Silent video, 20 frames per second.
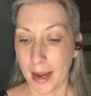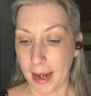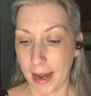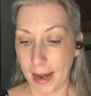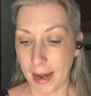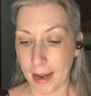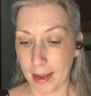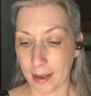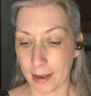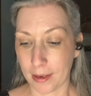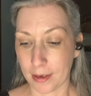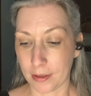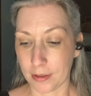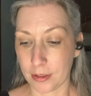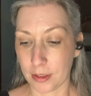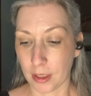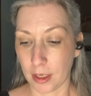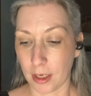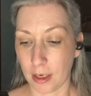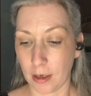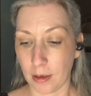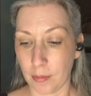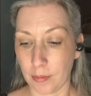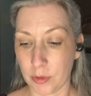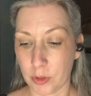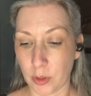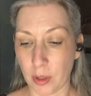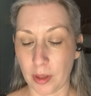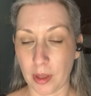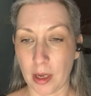And um,
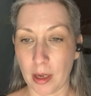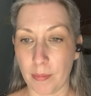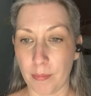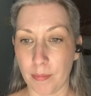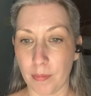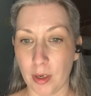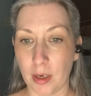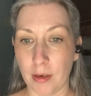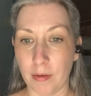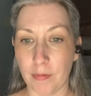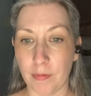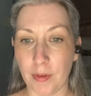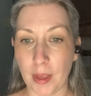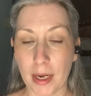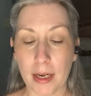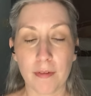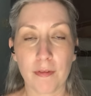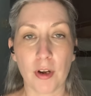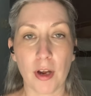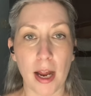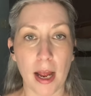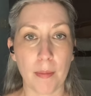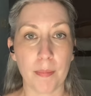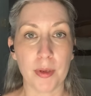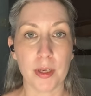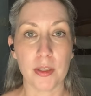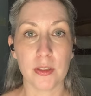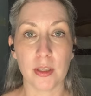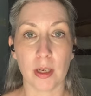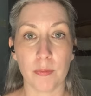so I thought if that ever
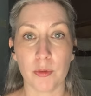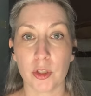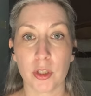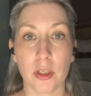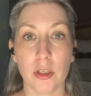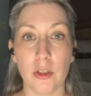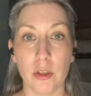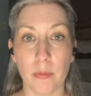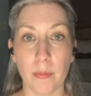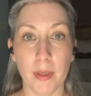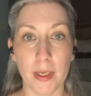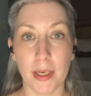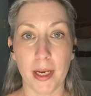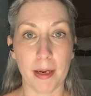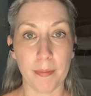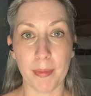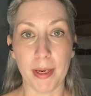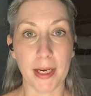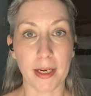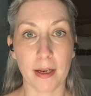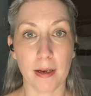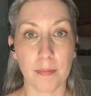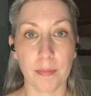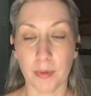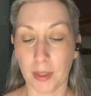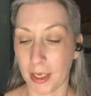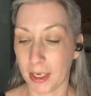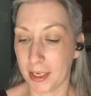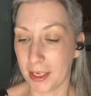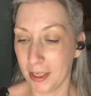happens, I'm just gonna do midnight makeup.
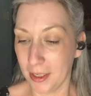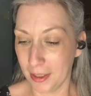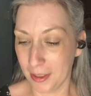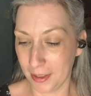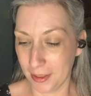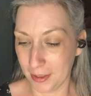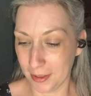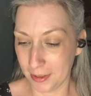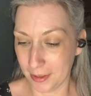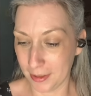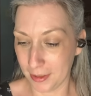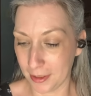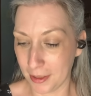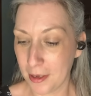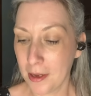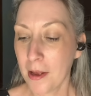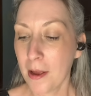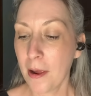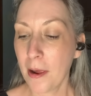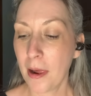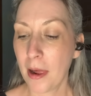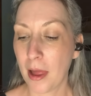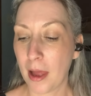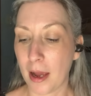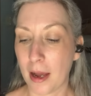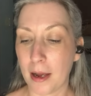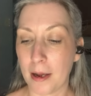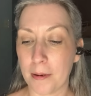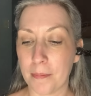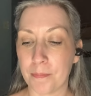Like
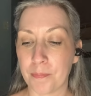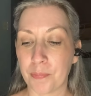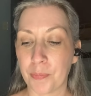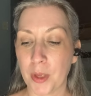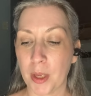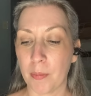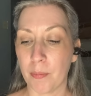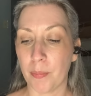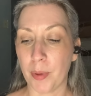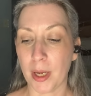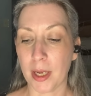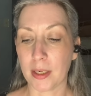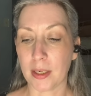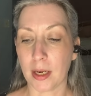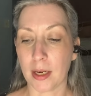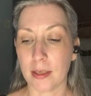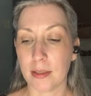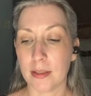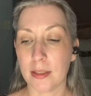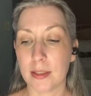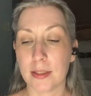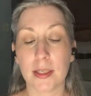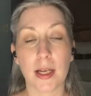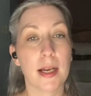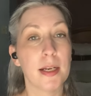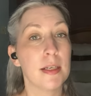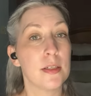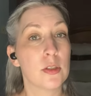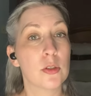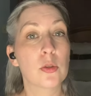um, but I
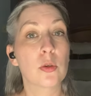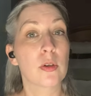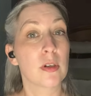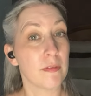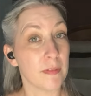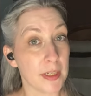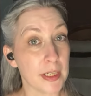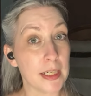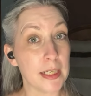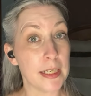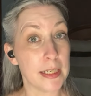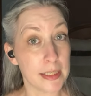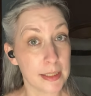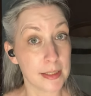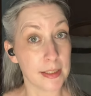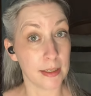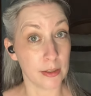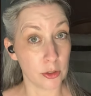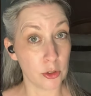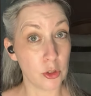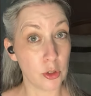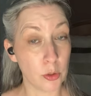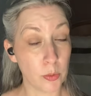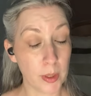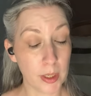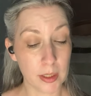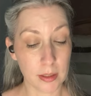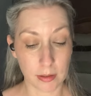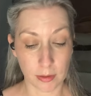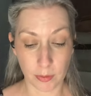decided to sort of ease into
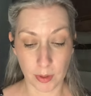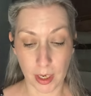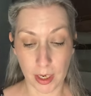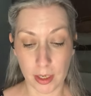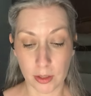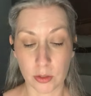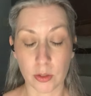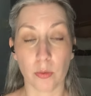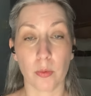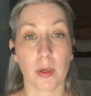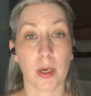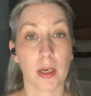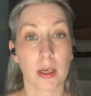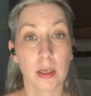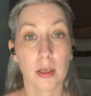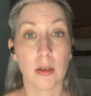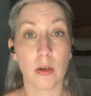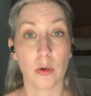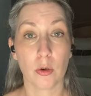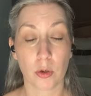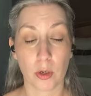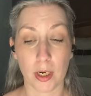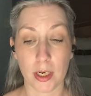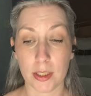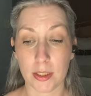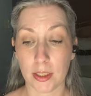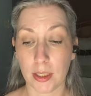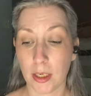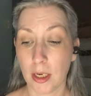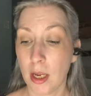it, okay? So we're not gonna go
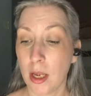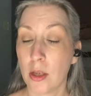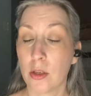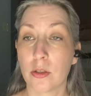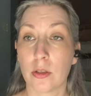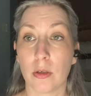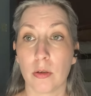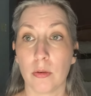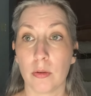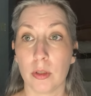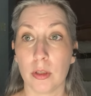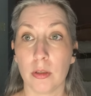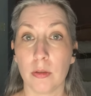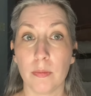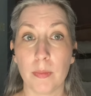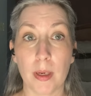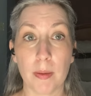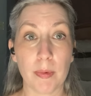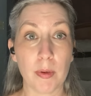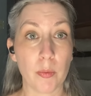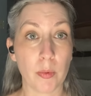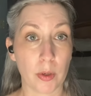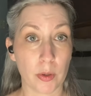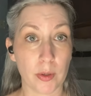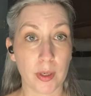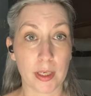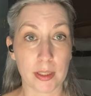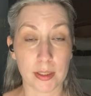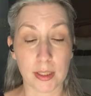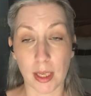crazy. So you may be
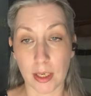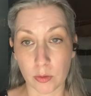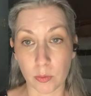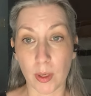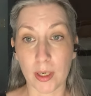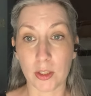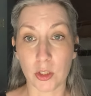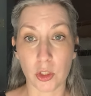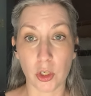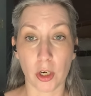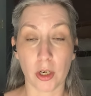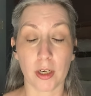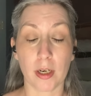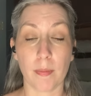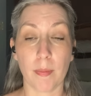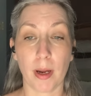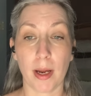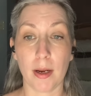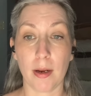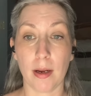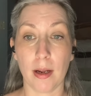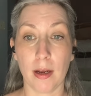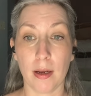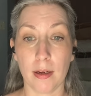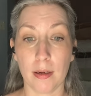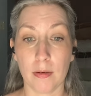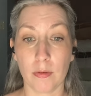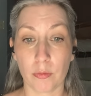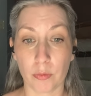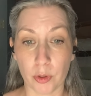wondering, yes, that's why it's dark in my
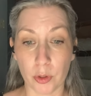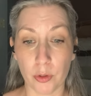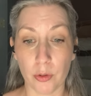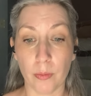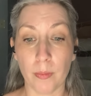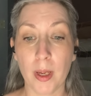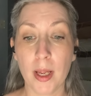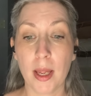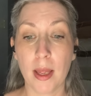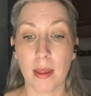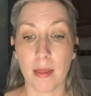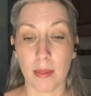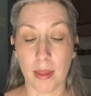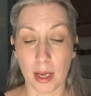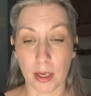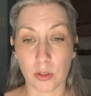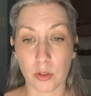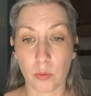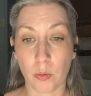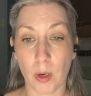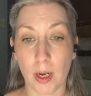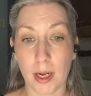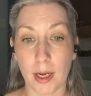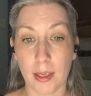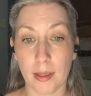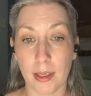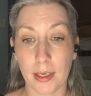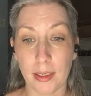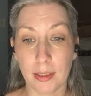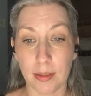uh, room. That's
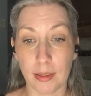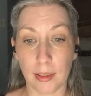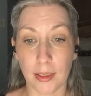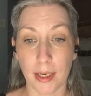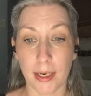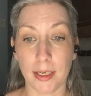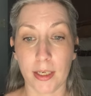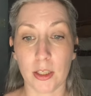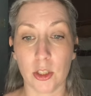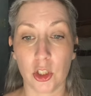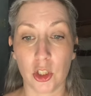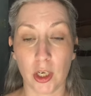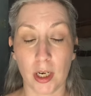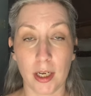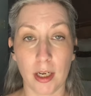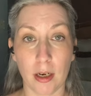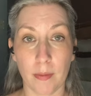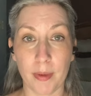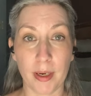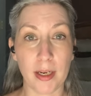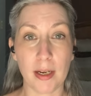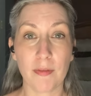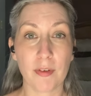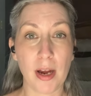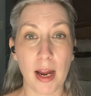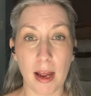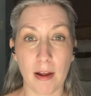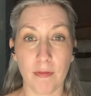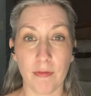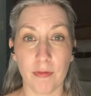why like the light is shining on me. I never
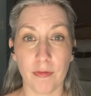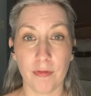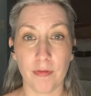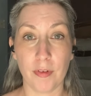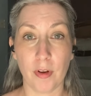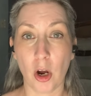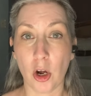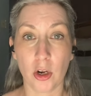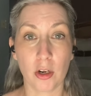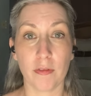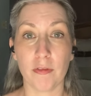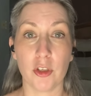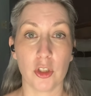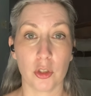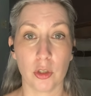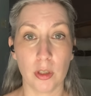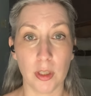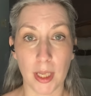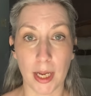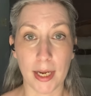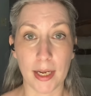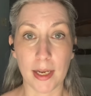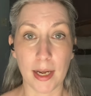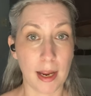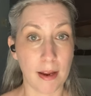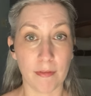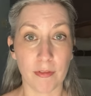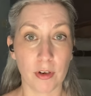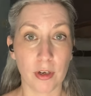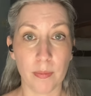have artificial light
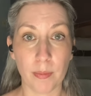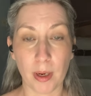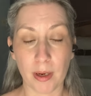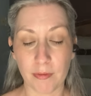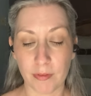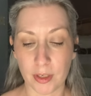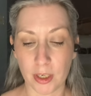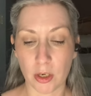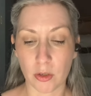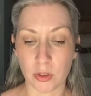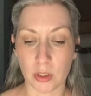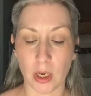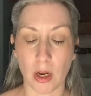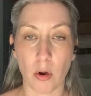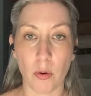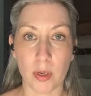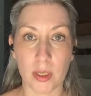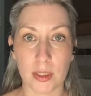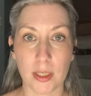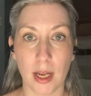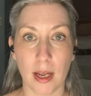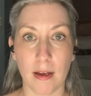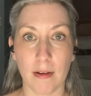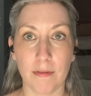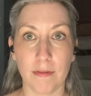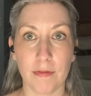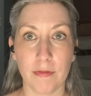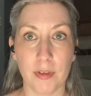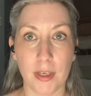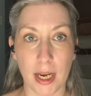ever in my videos. I always
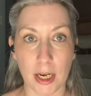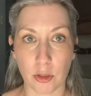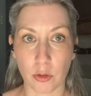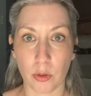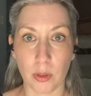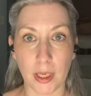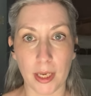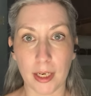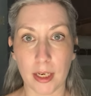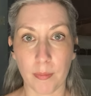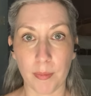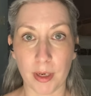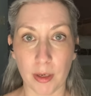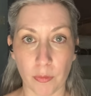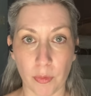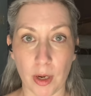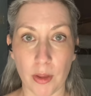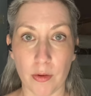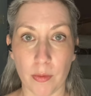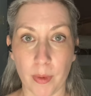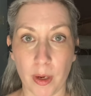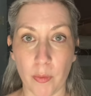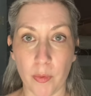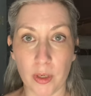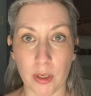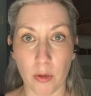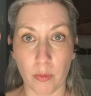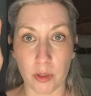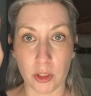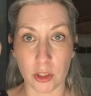have natural light coming in right through my
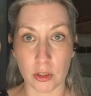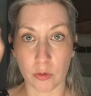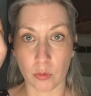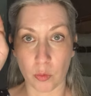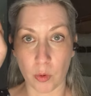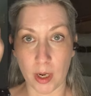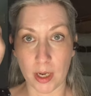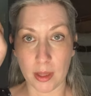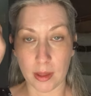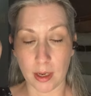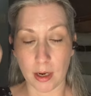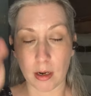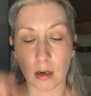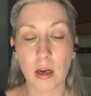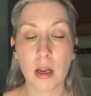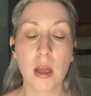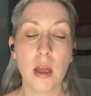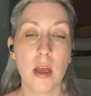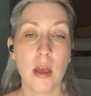window, which is right there.